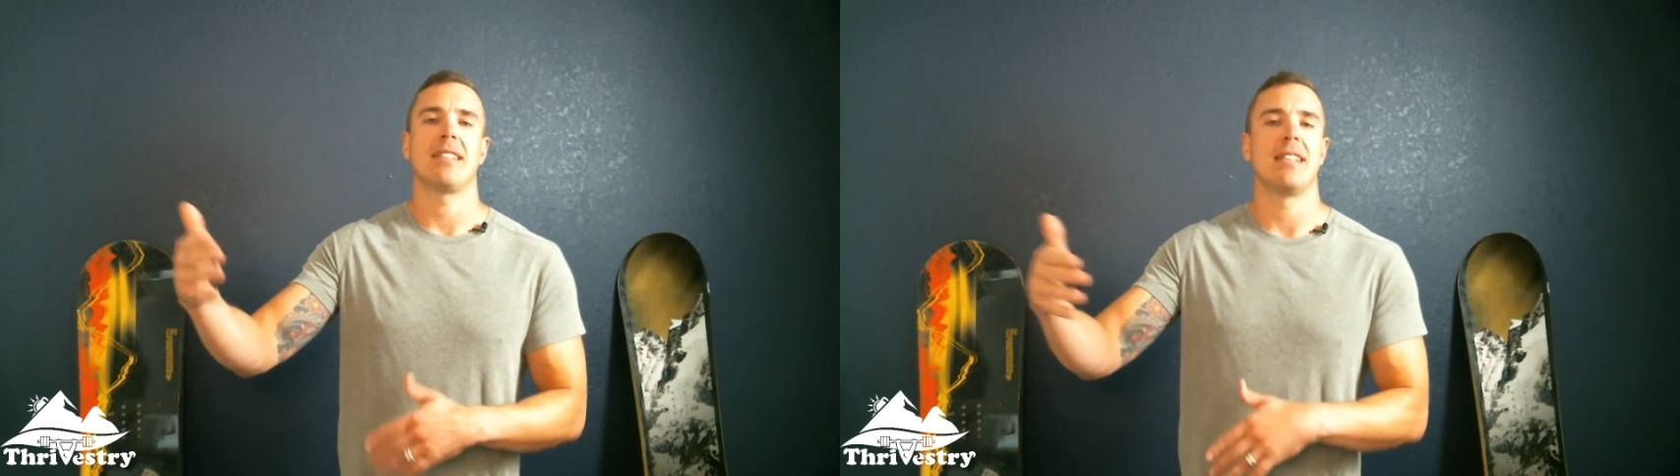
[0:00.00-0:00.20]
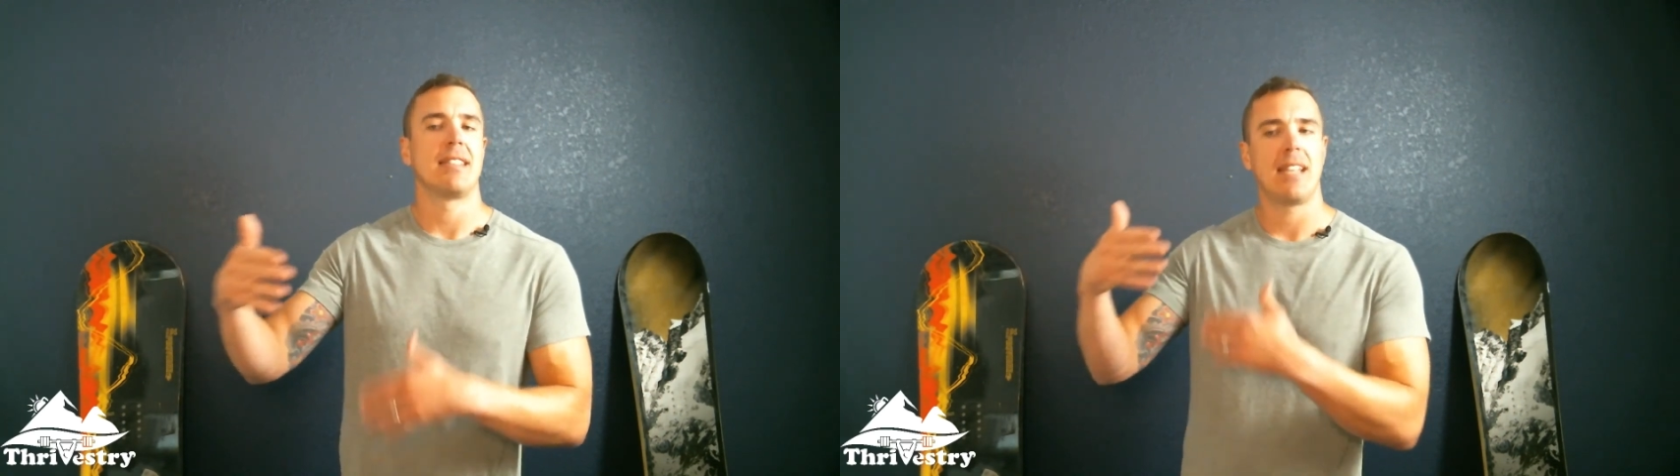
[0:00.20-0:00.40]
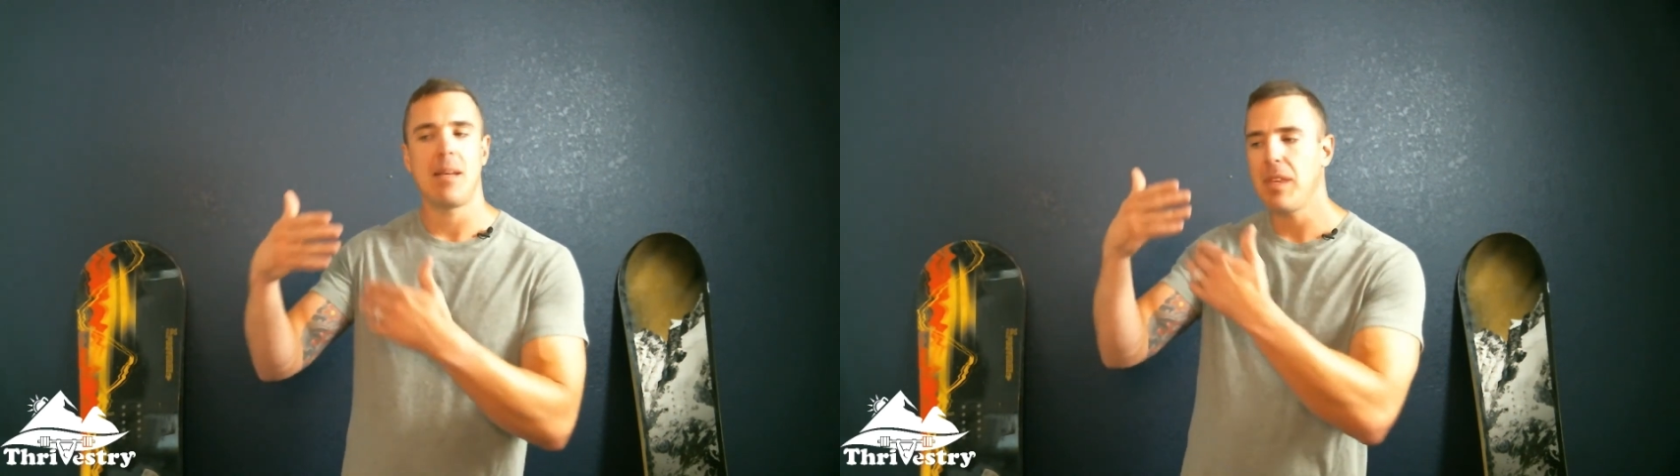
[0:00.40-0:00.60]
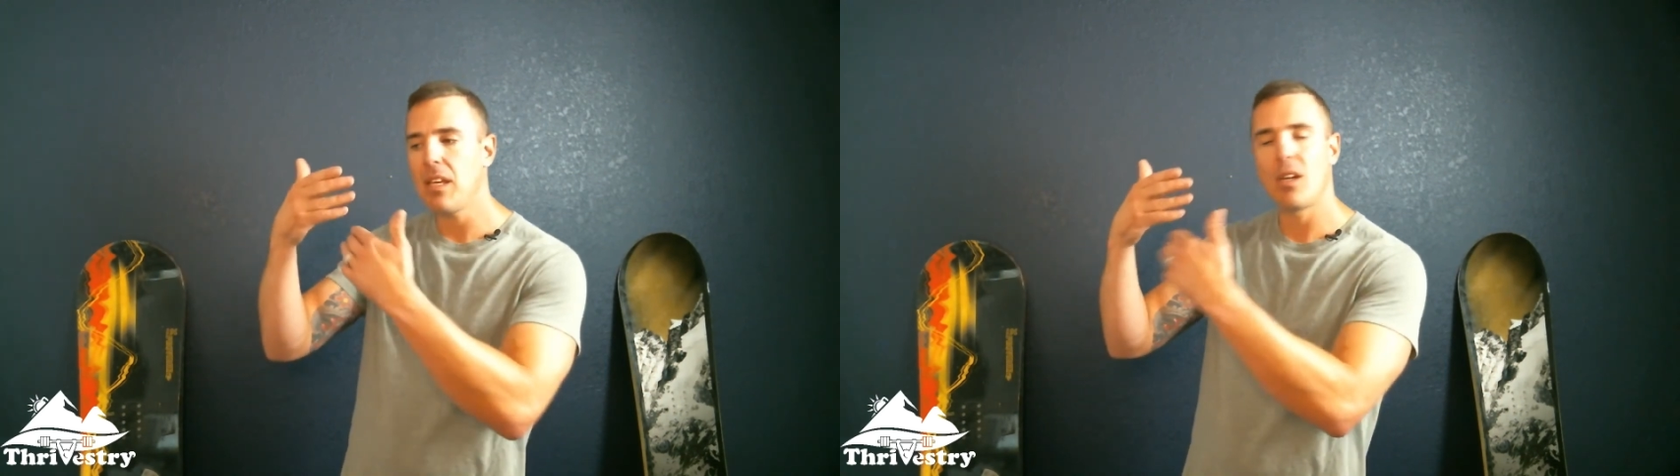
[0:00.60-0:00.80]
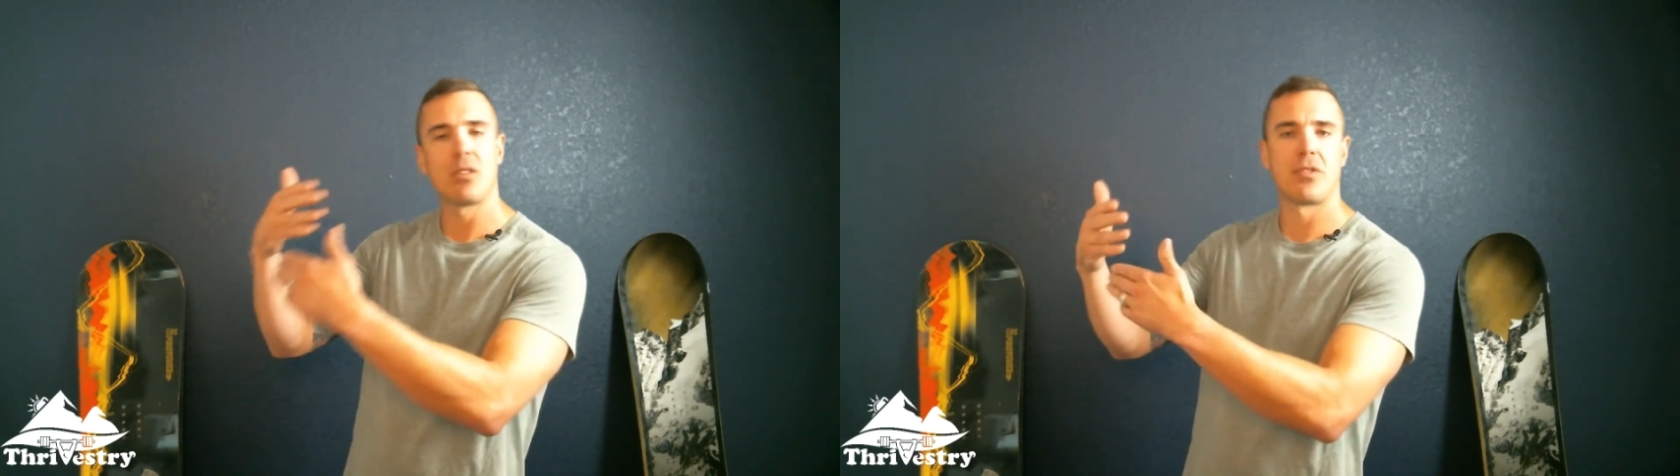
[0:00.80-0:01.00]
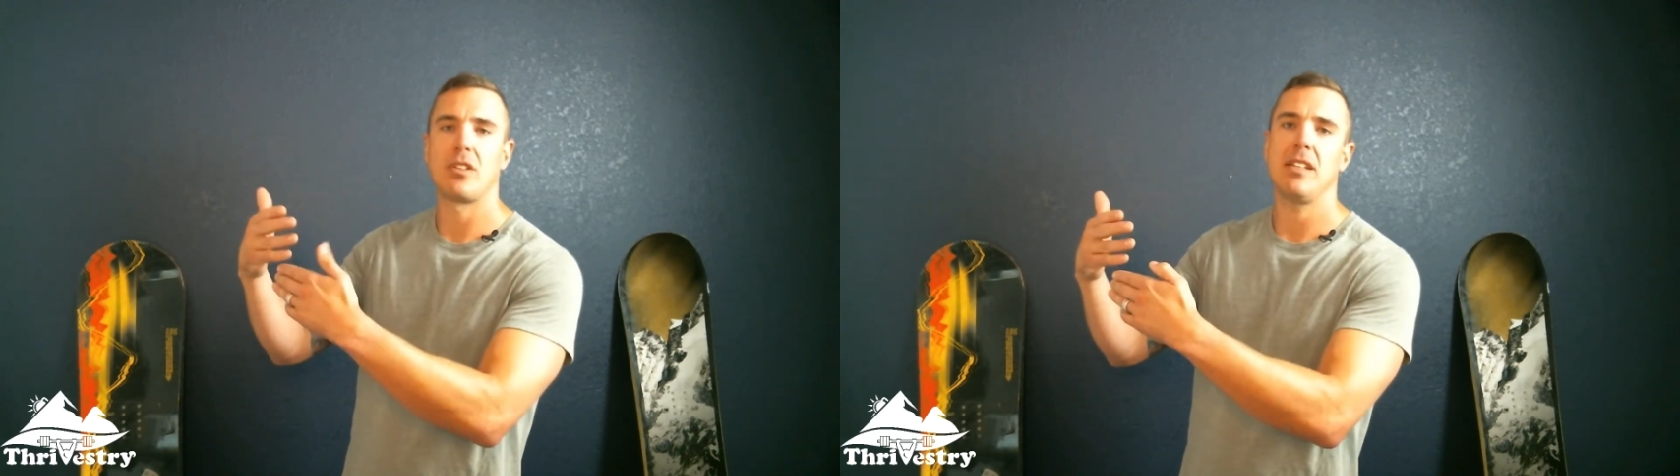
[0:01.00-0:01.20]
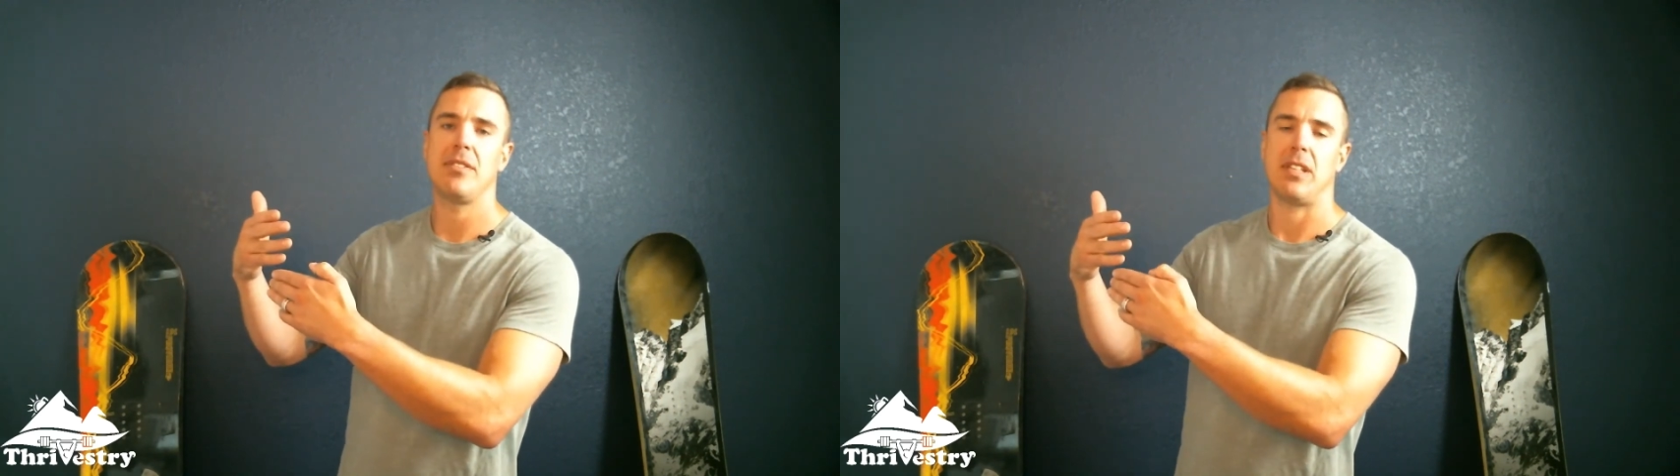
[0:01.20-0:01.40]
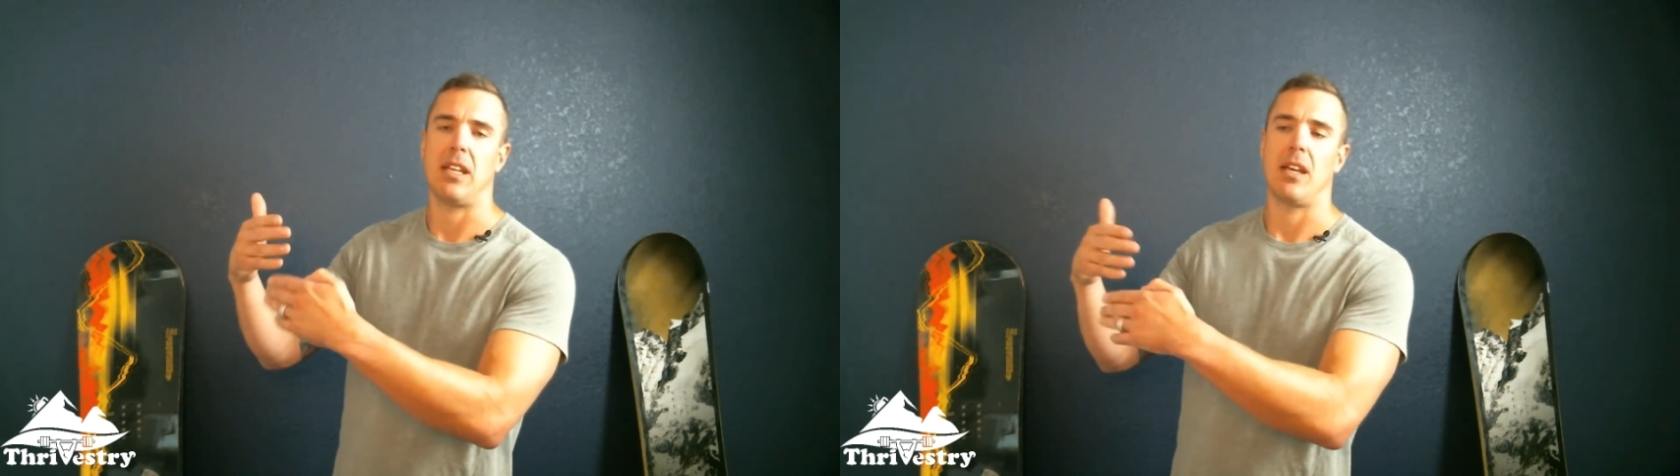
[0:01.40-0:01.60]
and the same thing goes for
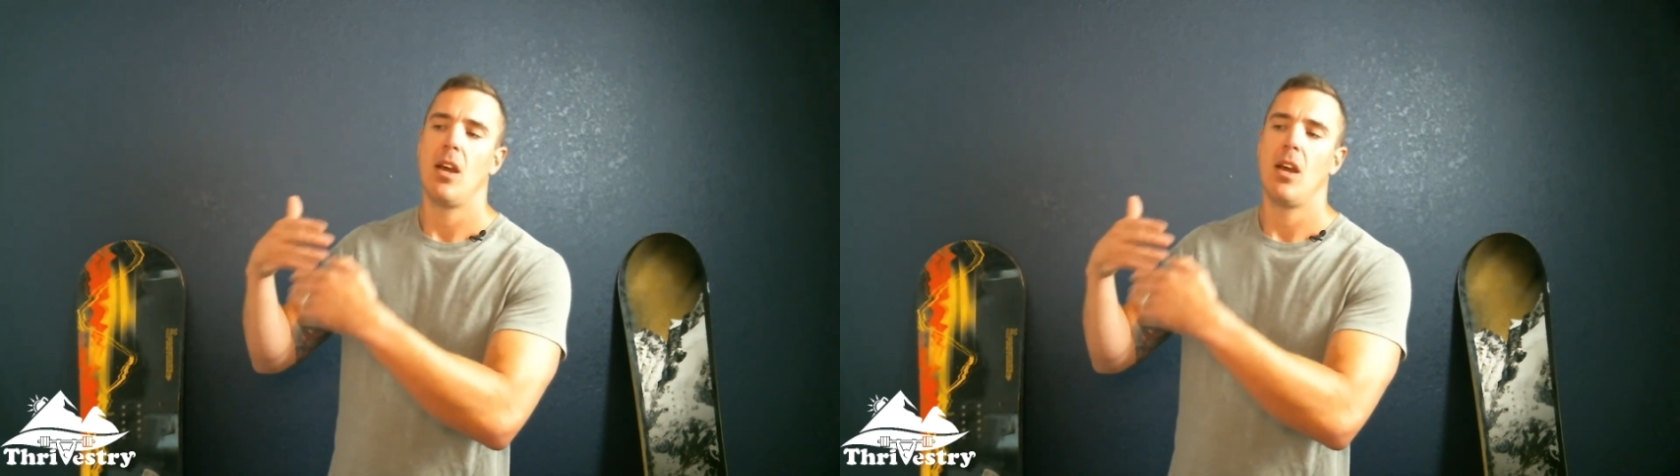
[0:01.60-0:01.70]
lifting.